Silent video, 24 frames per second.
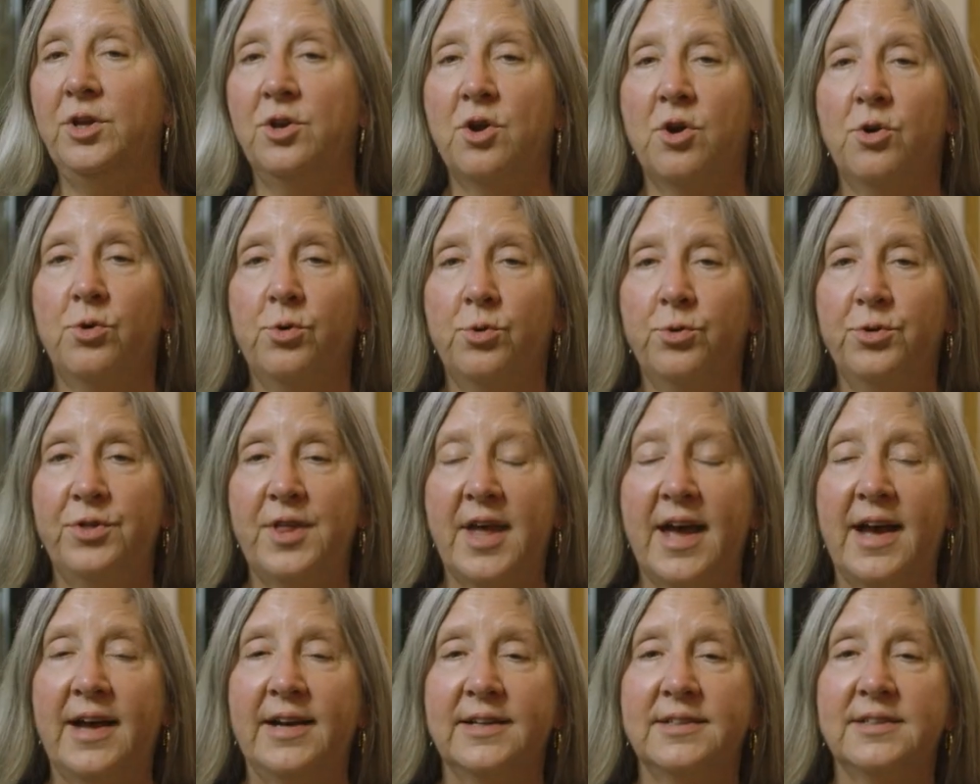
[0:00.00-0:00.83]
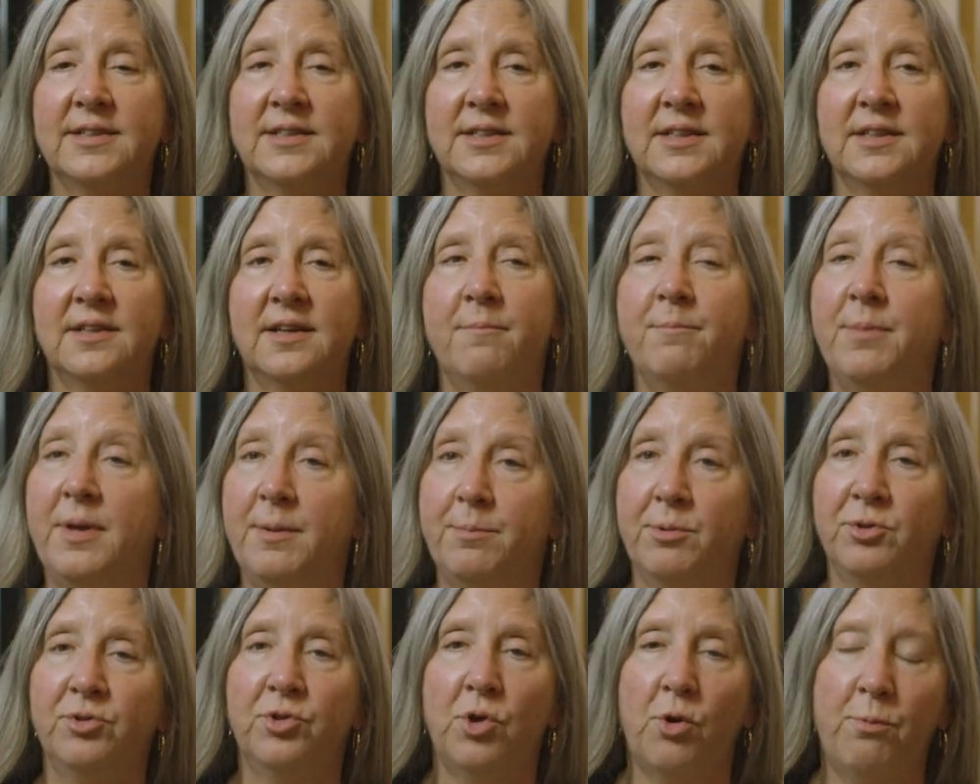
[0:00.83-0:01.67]
know that
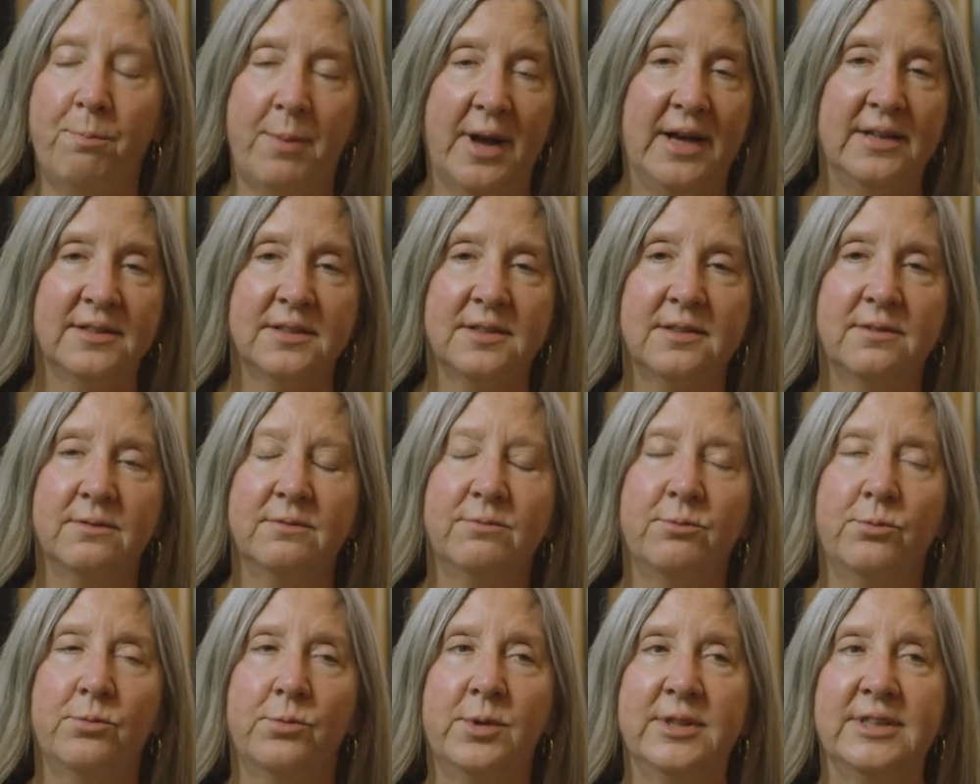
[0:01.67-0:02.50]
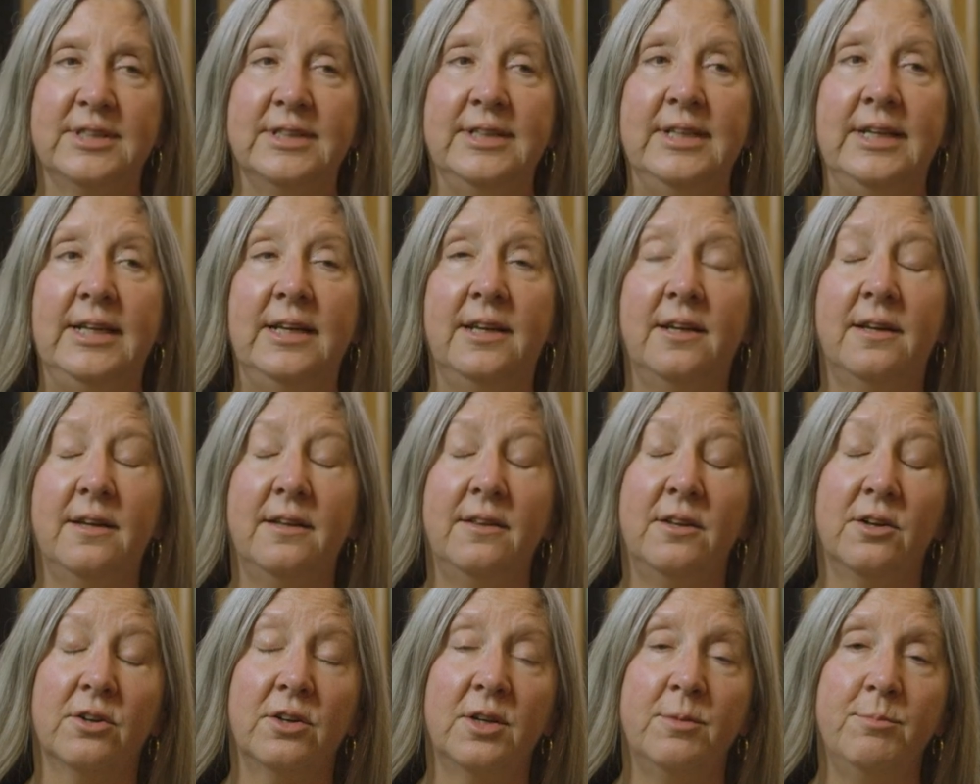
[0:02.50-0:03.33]
people know best what's needed
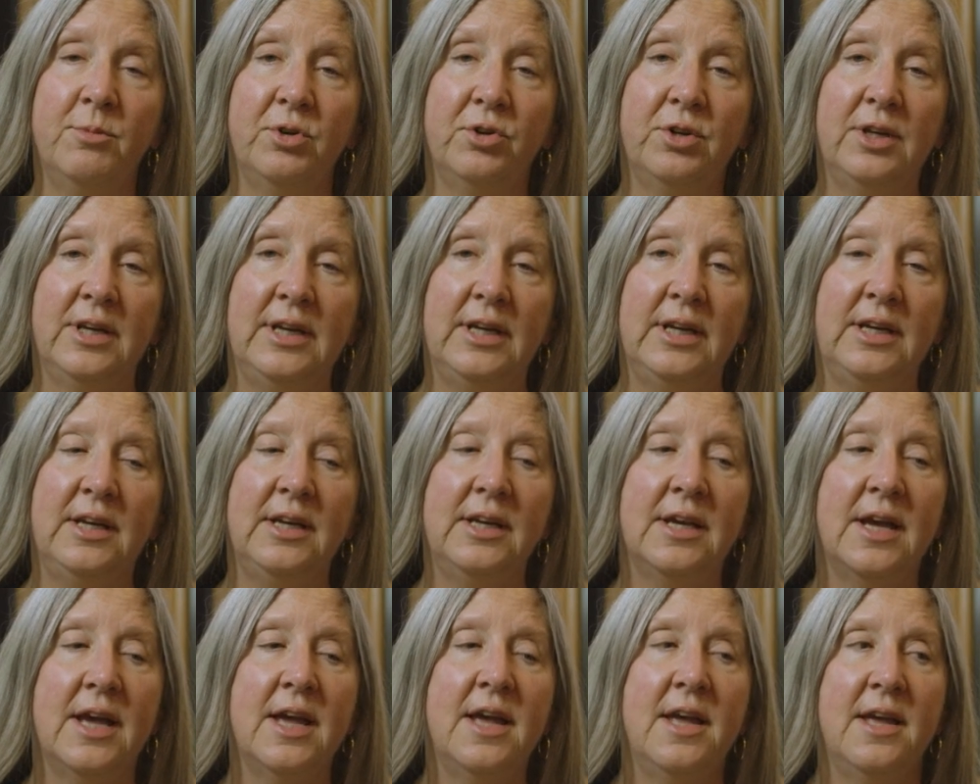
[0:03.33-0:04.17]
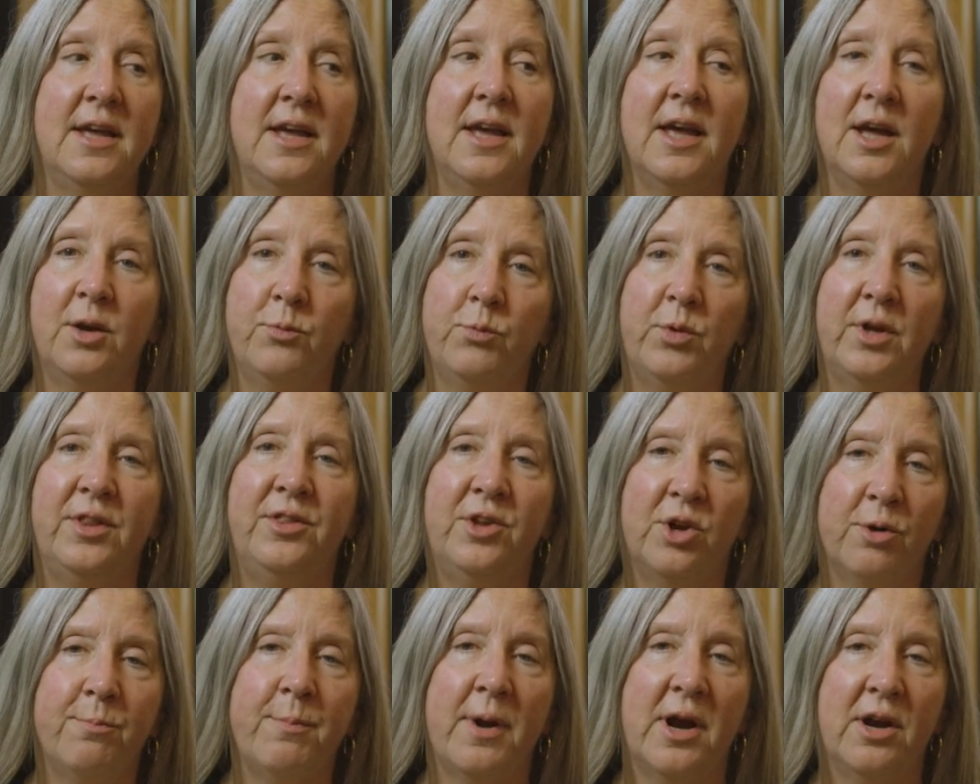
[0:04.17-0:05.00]
in their community, and when
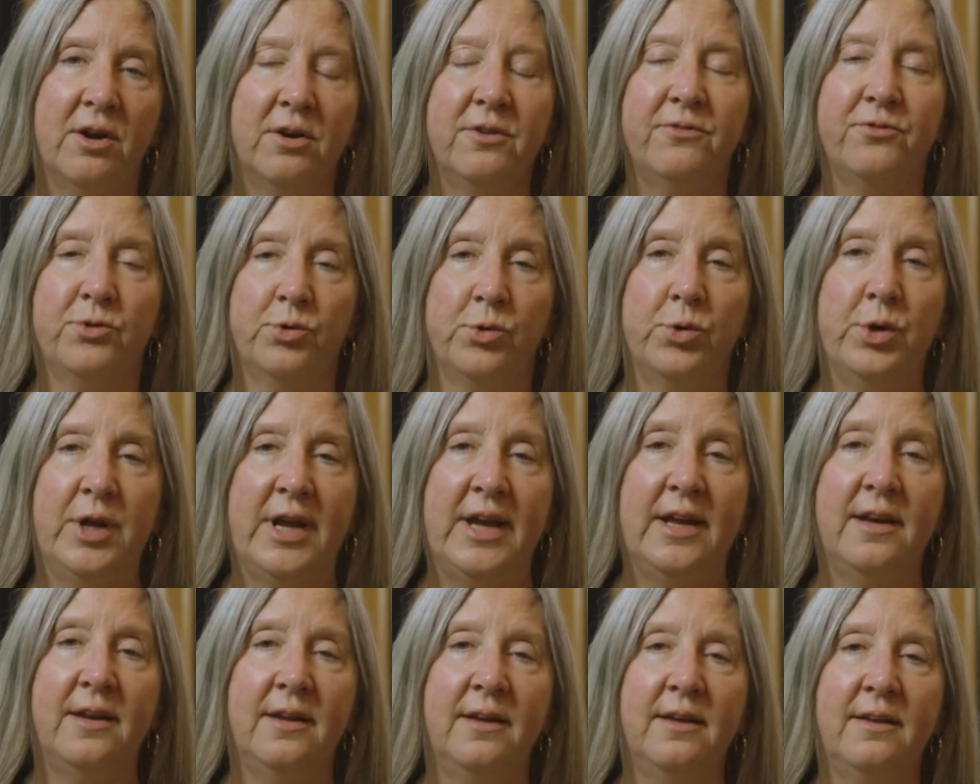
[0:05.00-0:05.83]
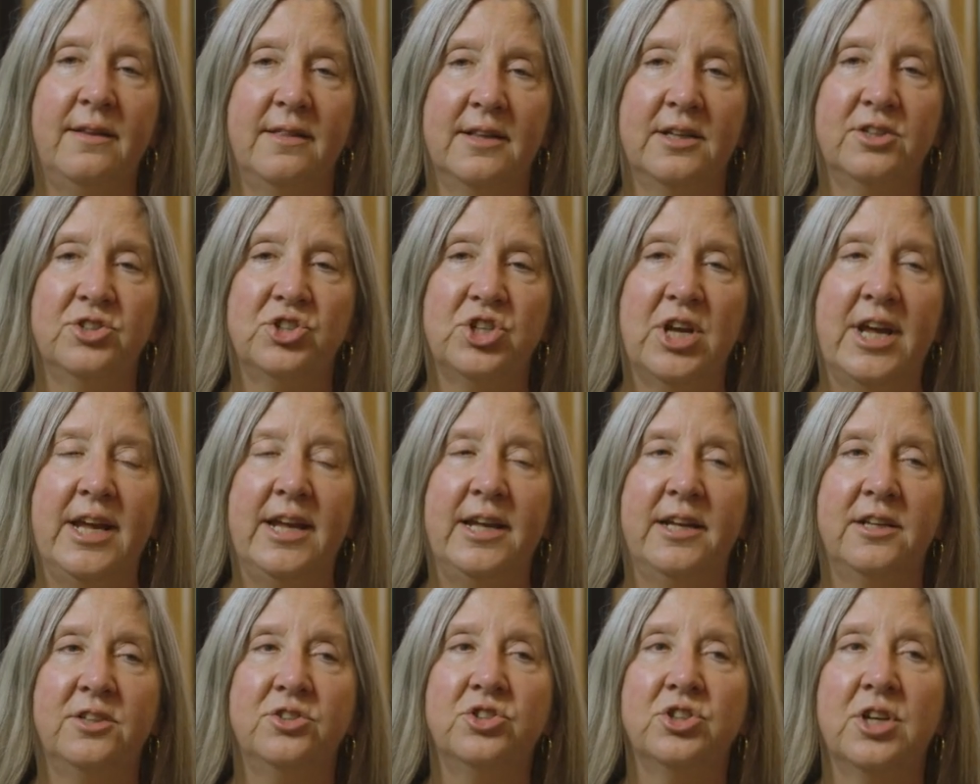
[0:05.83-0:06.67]
they're part of creating the
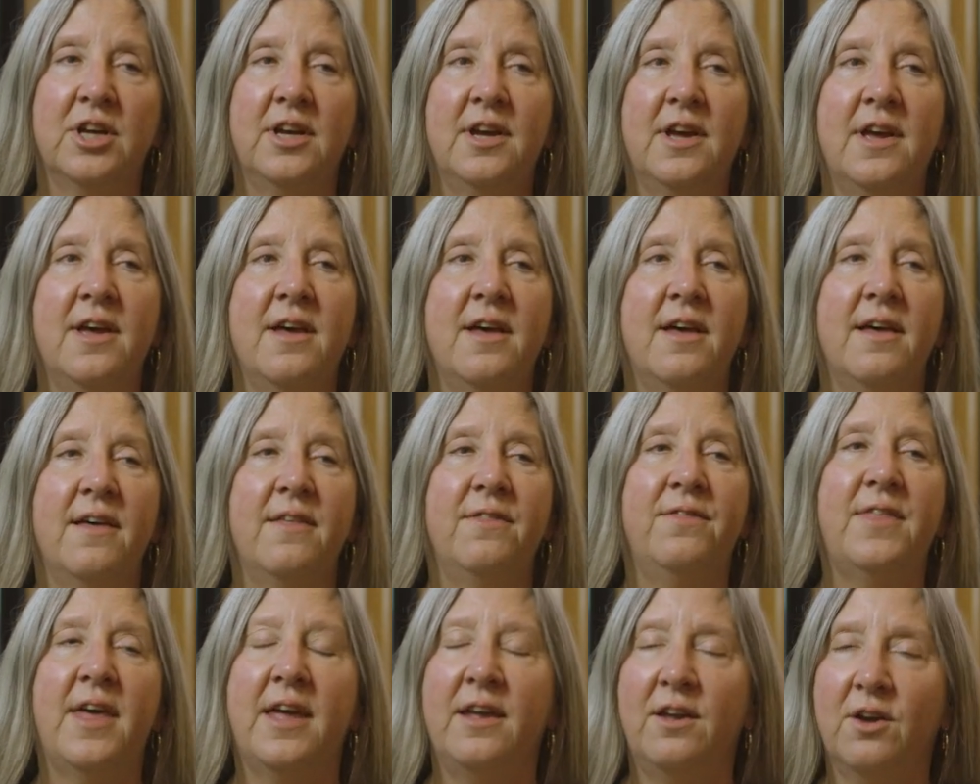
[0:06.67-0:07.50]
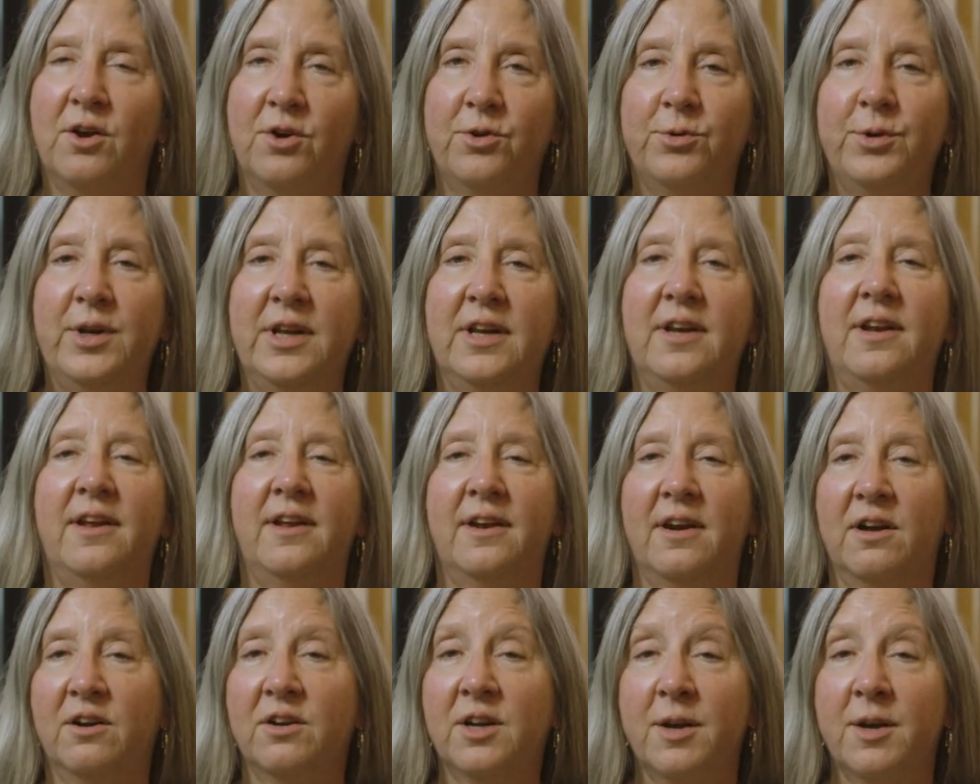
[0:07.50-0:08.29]
change, they own it and are